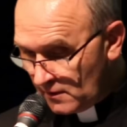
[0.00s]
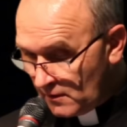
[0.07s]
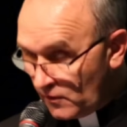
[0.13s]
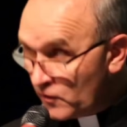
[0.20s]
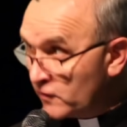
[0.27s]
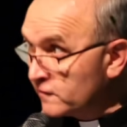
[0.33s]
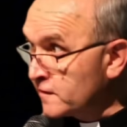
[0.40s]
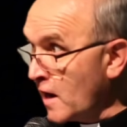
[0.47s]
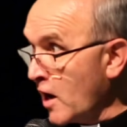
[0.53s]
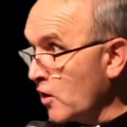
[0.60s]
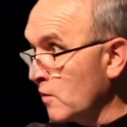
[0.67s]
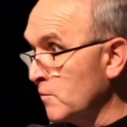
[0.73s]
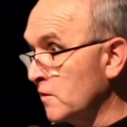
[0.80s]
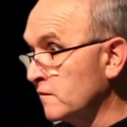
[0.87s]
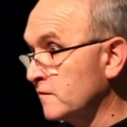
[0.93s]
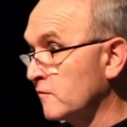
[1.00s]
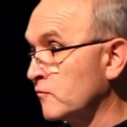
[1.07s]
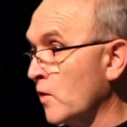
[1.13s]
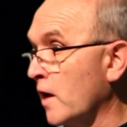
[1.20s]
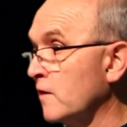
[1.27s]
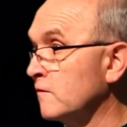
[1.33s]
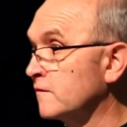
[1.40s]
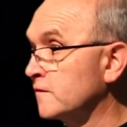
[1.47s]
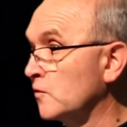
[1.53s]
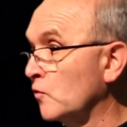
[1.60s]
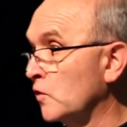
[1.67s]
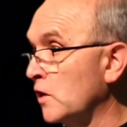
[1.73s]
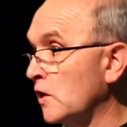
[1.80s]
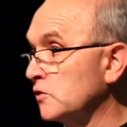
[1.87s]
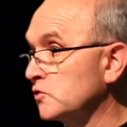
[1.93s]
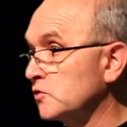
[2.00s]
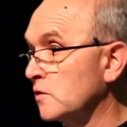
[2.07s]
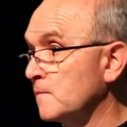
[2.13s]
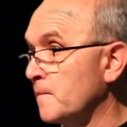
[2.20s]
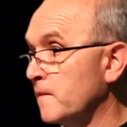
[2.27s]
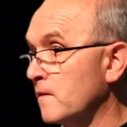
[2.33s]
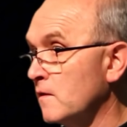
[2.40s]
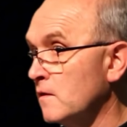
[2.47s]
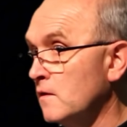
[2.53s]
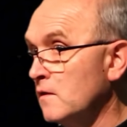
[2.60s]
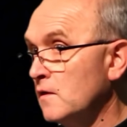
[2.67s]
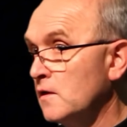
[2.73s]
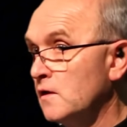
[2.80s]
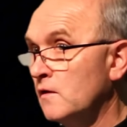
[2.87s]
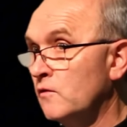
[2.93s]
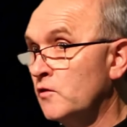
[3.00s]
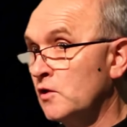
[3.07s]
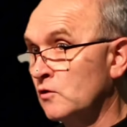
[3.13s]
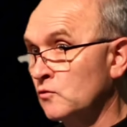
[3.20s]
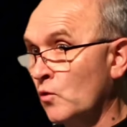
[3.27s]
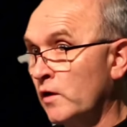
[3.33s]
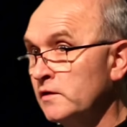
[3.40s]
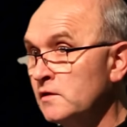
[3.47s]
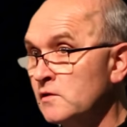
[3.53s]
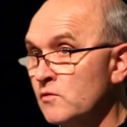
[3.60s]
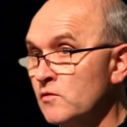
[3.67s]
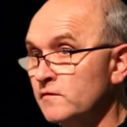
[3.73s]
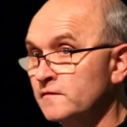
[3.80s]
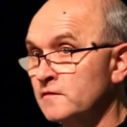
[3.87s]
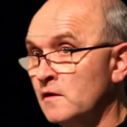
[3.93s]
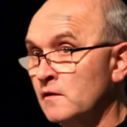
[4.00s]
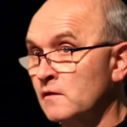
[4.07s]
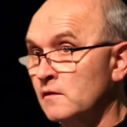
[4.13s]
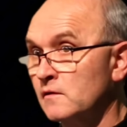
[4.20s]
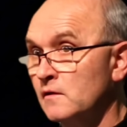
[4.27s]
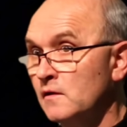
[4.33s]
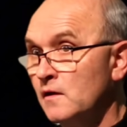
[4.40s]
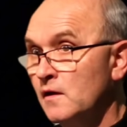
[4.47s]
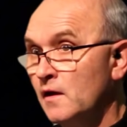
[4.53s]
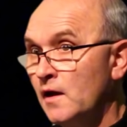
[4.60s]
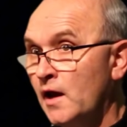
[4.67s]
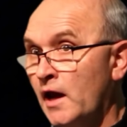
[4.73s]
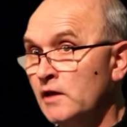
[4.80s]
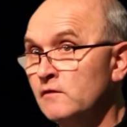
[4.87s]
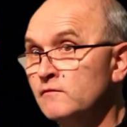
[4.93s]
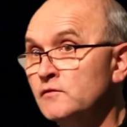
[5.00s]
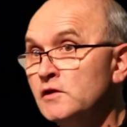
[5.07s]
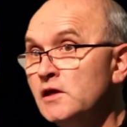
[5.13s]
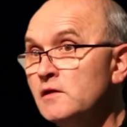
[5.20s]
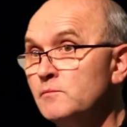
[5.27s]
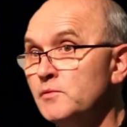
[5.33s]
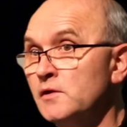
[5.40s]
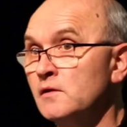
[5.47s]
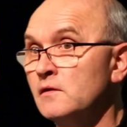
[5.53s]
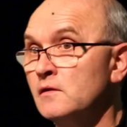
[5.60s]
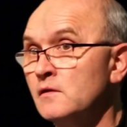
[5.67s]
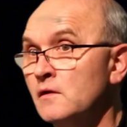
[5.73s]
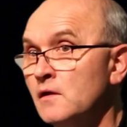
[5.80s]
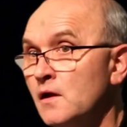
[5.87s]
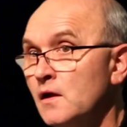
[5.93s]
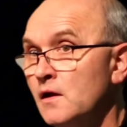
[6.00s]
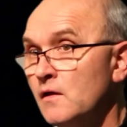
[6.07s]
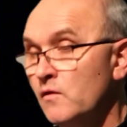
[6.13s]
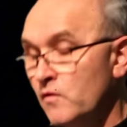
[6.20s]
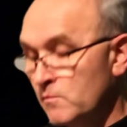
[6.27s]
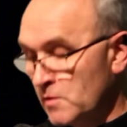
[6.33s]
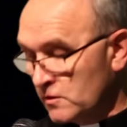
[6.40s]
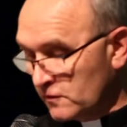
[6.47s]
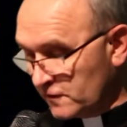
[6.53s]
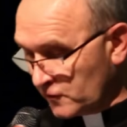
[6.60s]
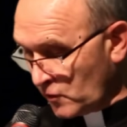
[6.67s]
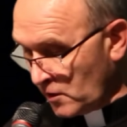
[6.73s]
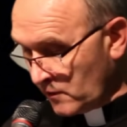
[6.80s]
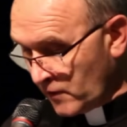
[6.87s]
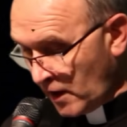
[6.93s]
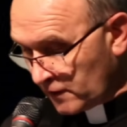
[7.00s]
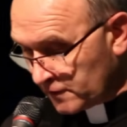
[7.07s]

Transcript: He'd always been a man of solutions, but no amount of tinkering could fix what was happening. The security camera he'd installed